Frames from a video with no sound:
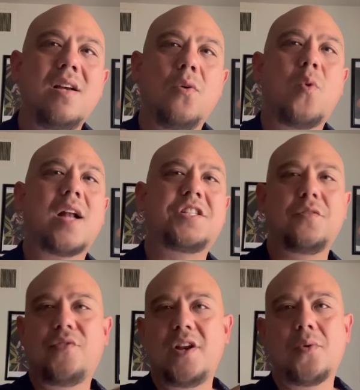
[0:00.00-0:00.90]
Watch the
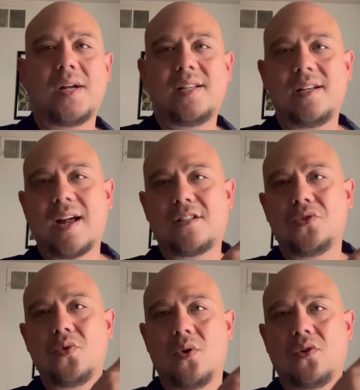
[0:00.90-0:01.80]
video I did not too
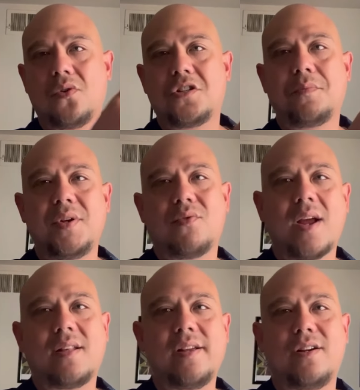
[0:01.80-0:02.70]
long ago. It should be
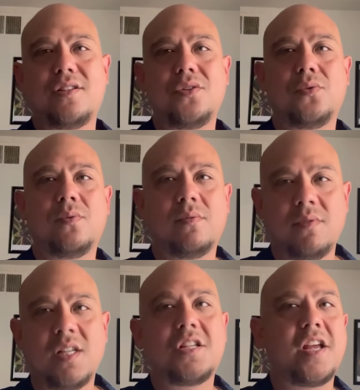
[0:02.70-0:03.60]
right there, too.
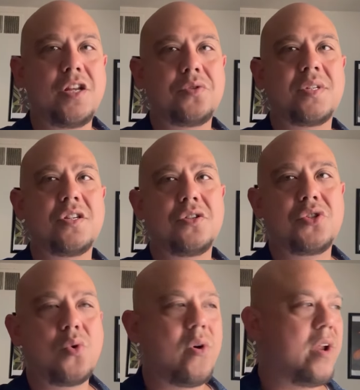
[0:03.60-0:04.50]
It's an interesting
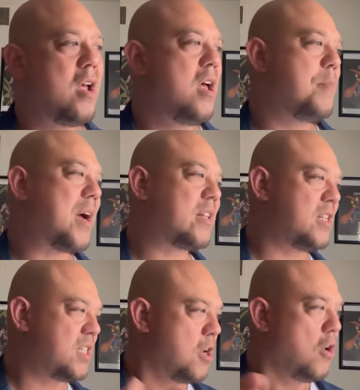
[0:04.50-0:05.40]
story about
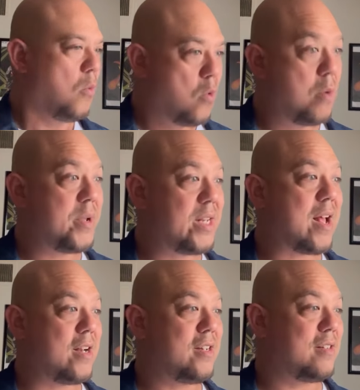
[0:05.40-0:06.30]
this woman
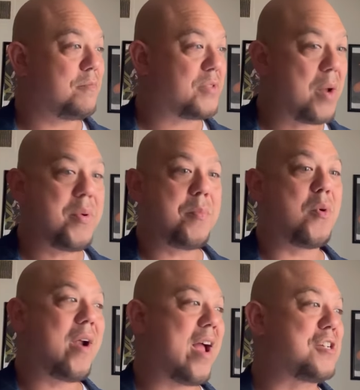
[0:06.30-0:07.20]
that some people
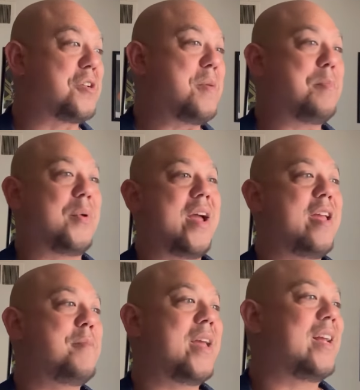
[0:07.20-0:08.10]
were actually
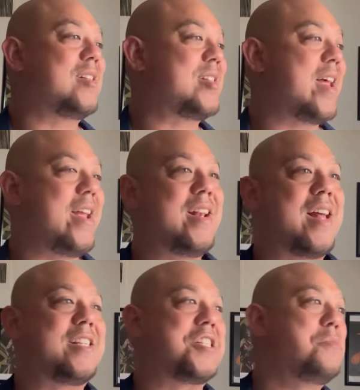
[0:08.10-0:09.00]
blaming and saying
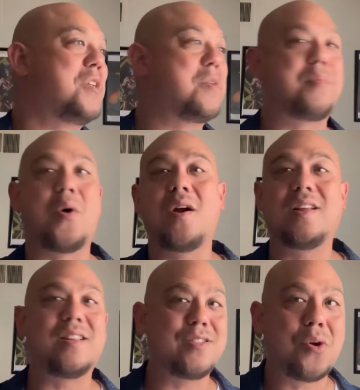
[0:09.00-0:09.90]
that she was a part
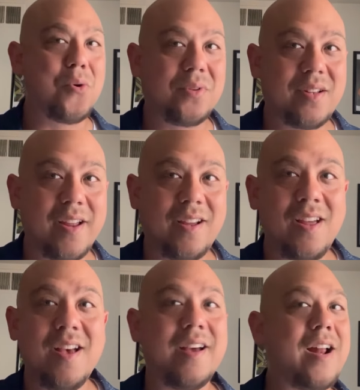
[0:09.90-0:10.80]
of this whole thing.
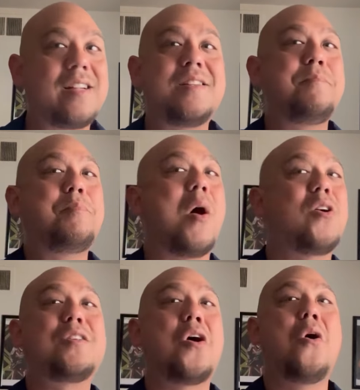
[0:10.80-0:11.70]
And I
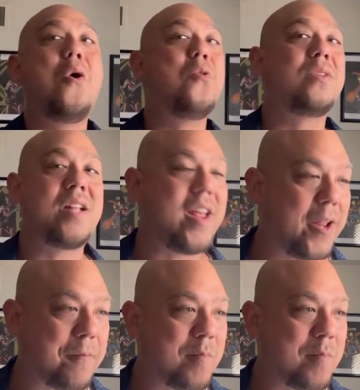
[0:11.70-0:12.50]
debunked the whole thing.